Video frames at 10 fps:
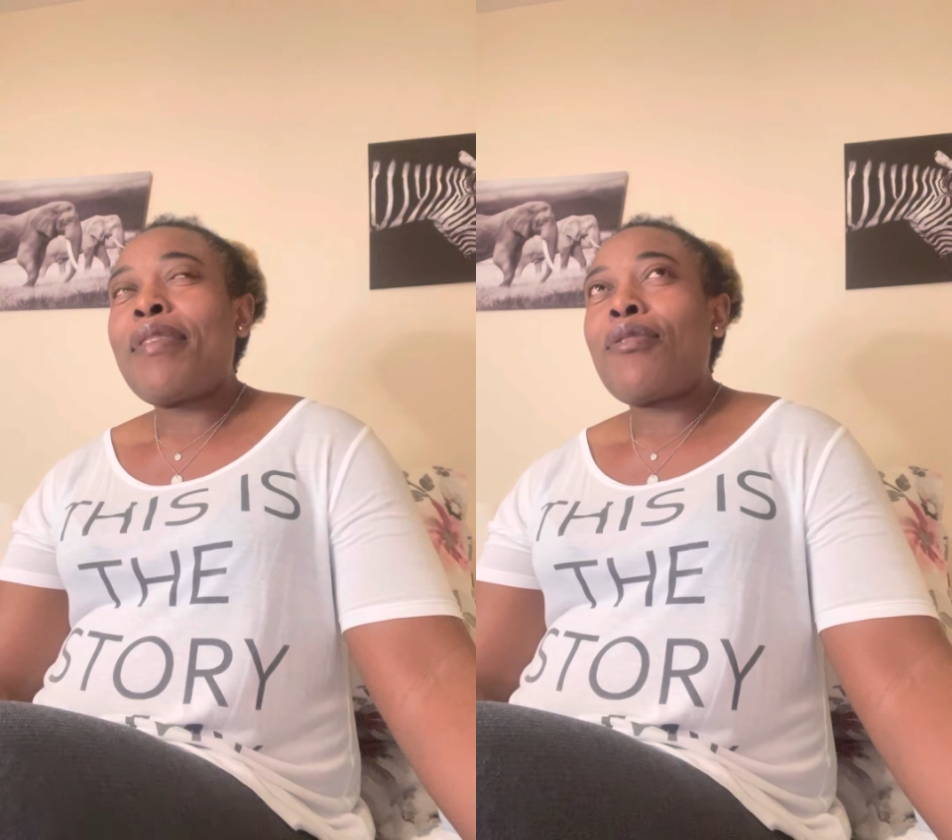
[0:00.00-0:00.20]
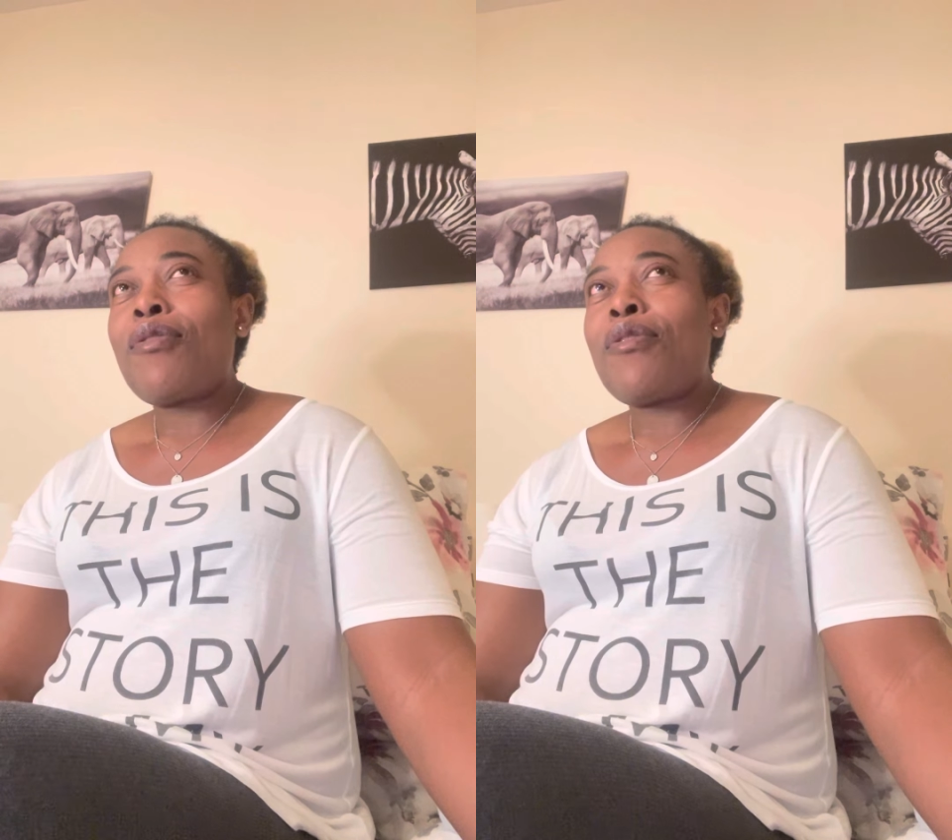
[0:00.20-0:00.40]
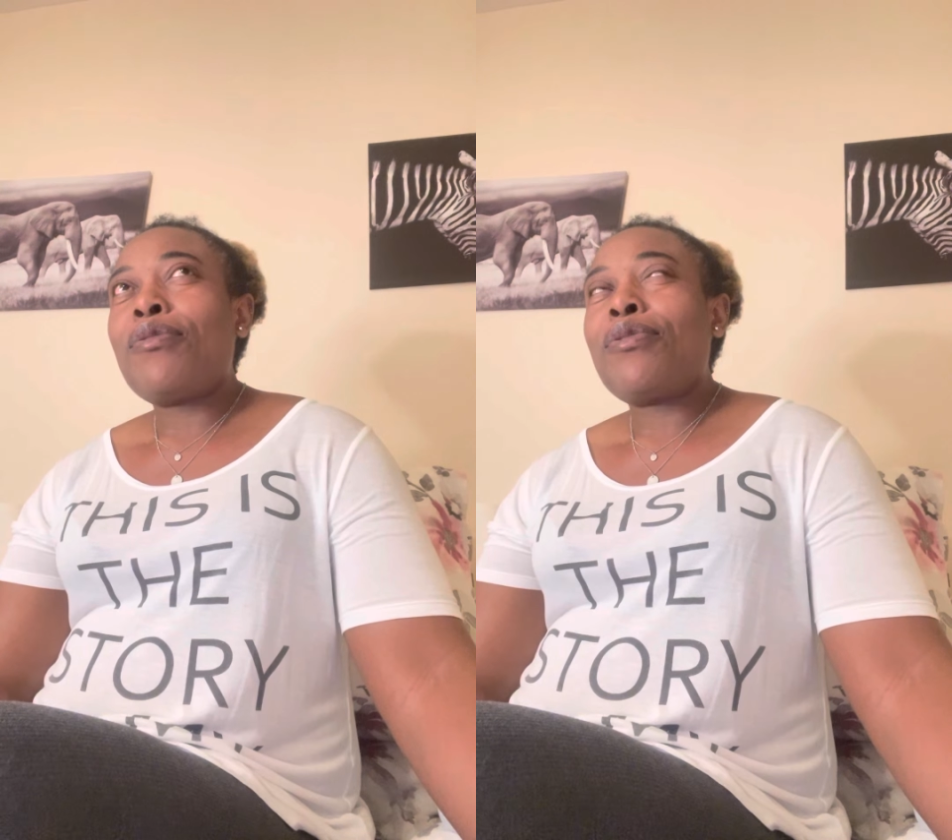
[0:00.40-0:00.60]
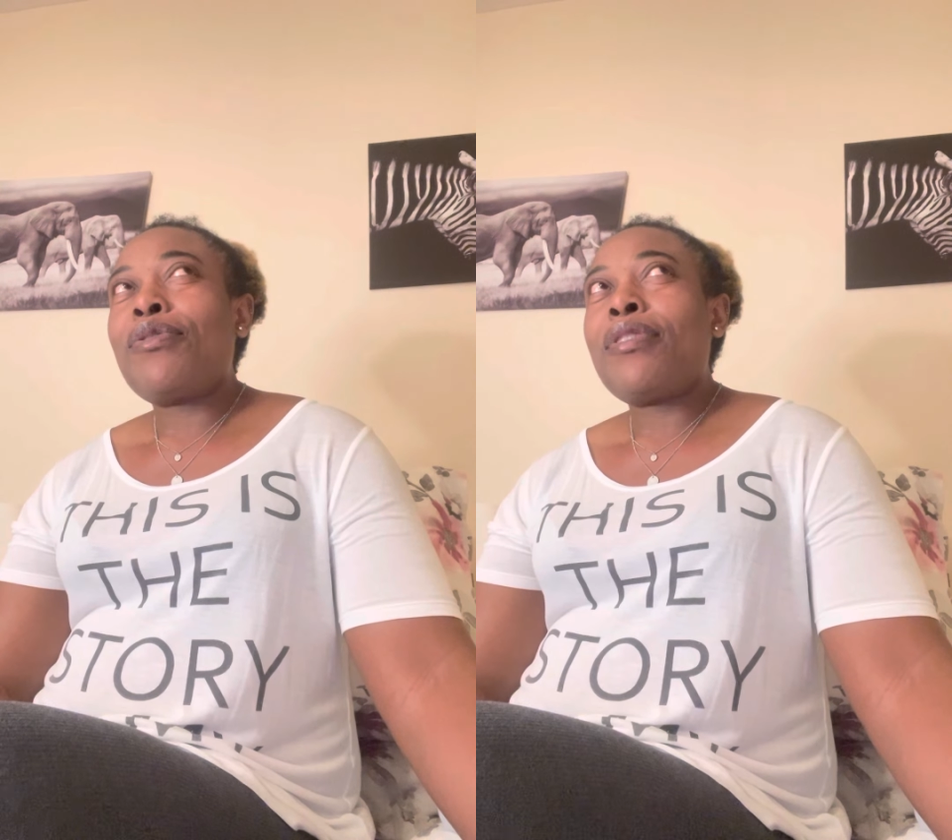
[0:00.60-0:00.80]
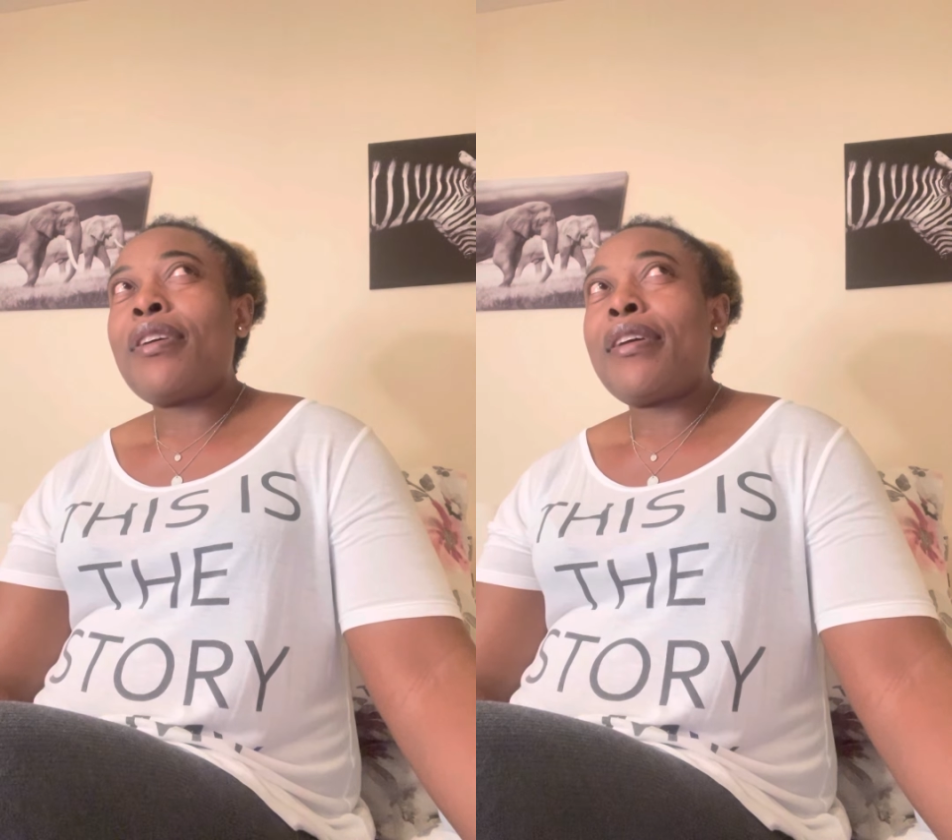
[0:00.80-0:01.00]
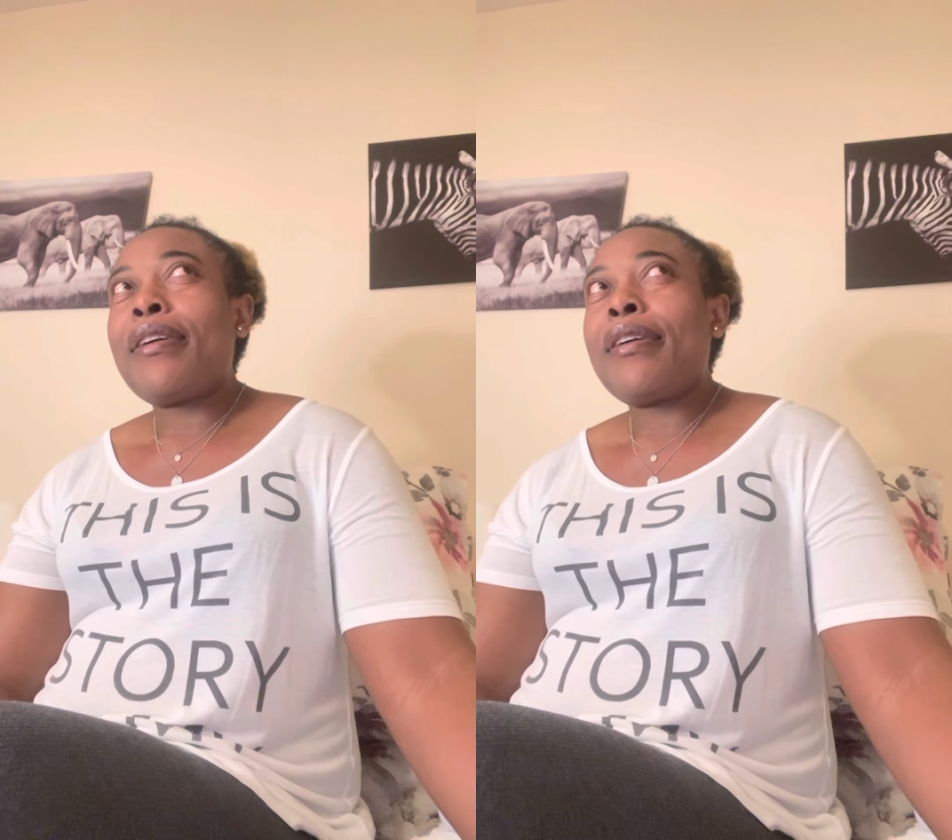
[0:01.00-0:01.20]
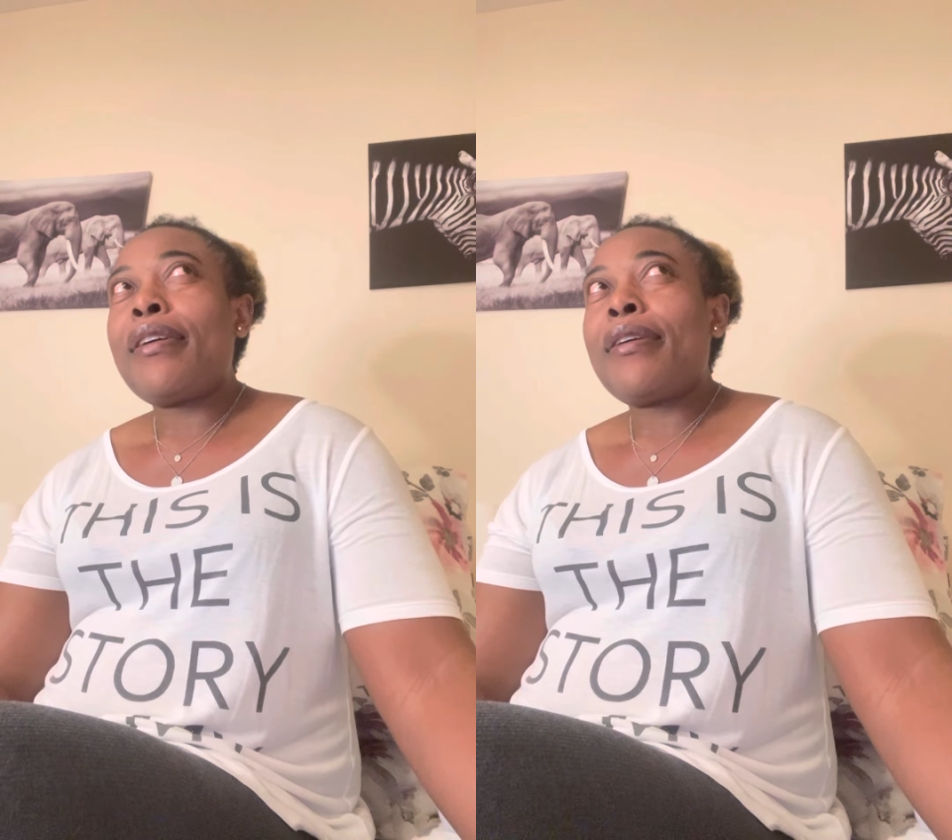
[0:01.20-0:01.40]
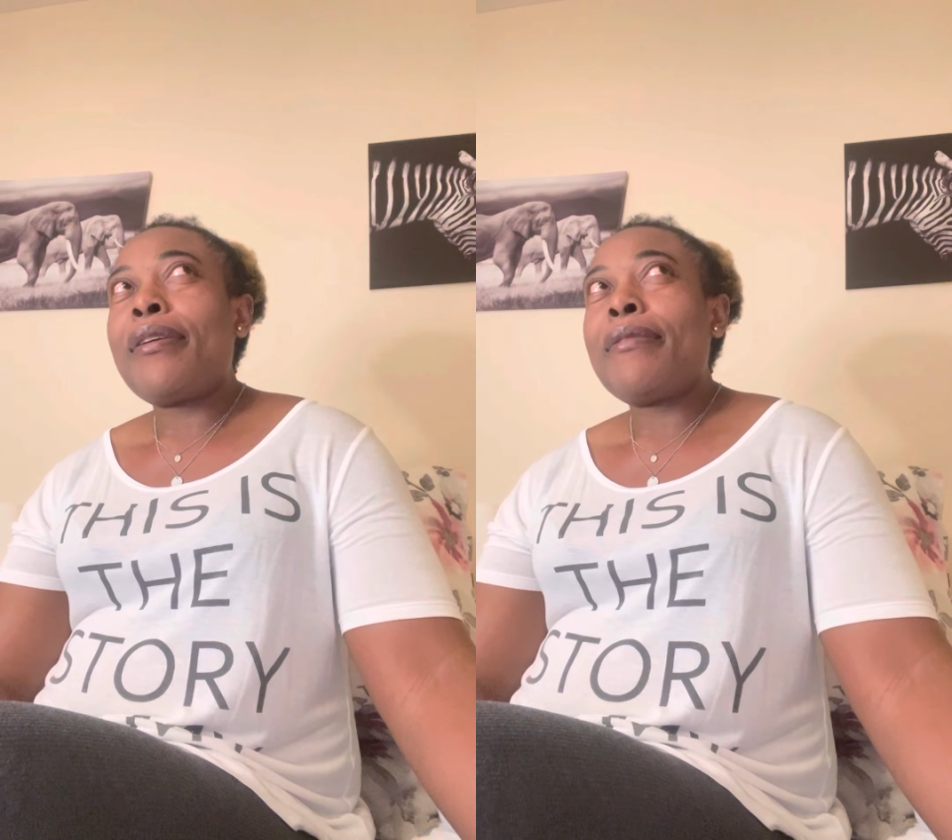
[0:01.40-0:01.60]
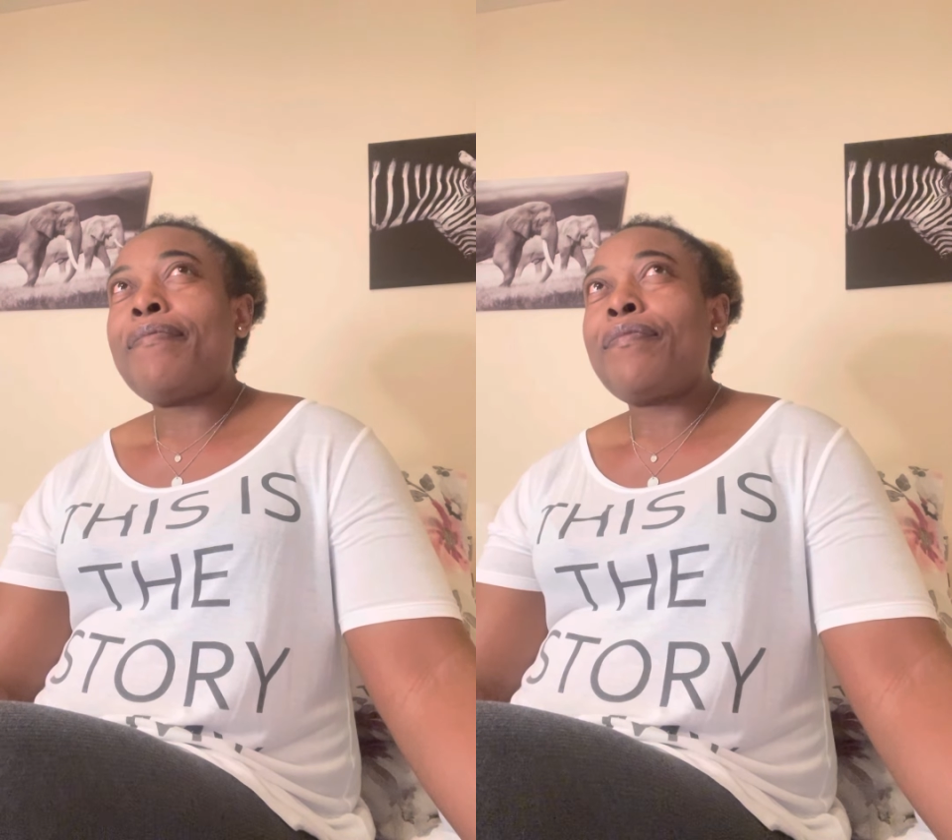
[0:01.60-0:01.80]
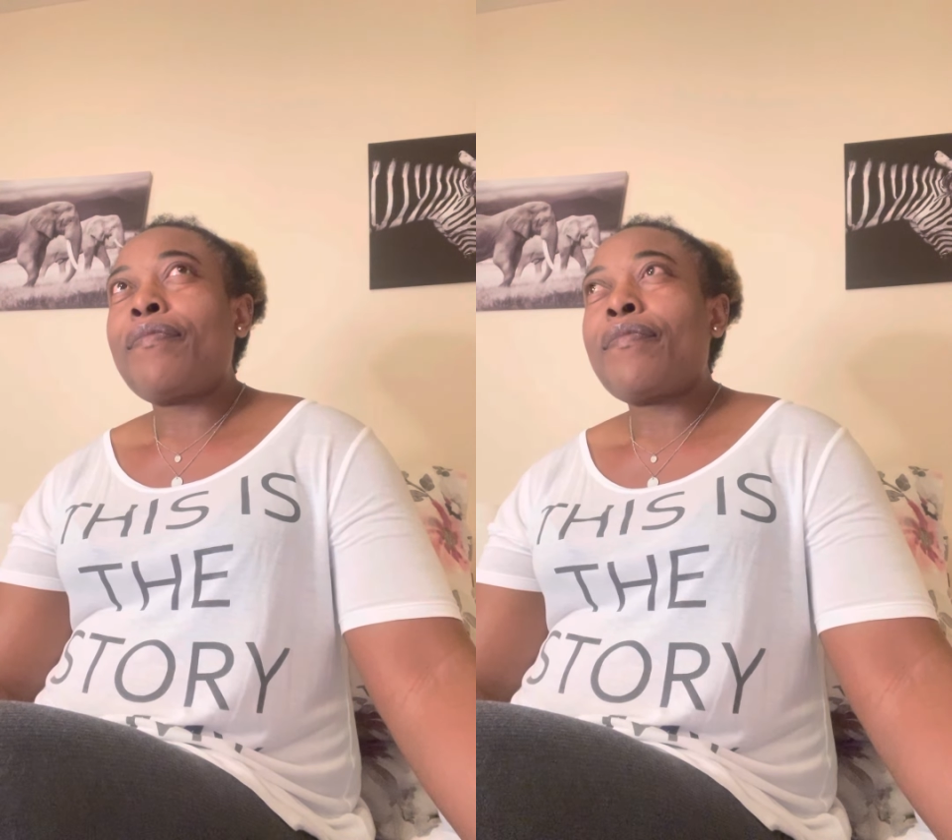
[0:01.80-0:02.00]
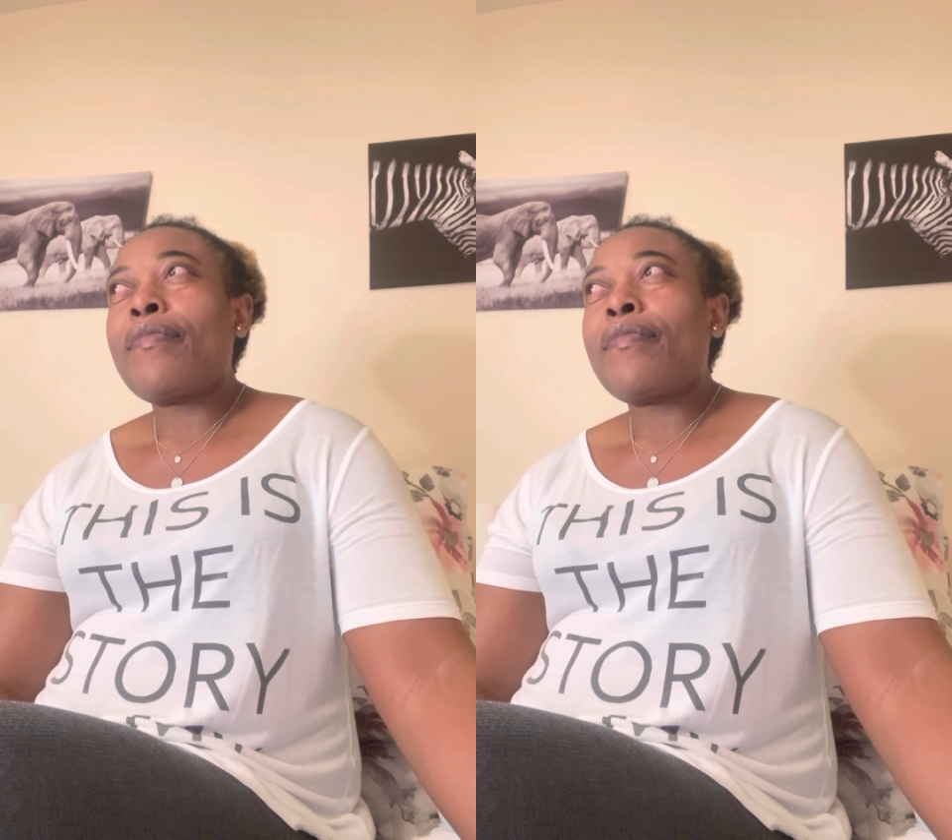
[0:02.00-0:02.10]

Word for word: because um,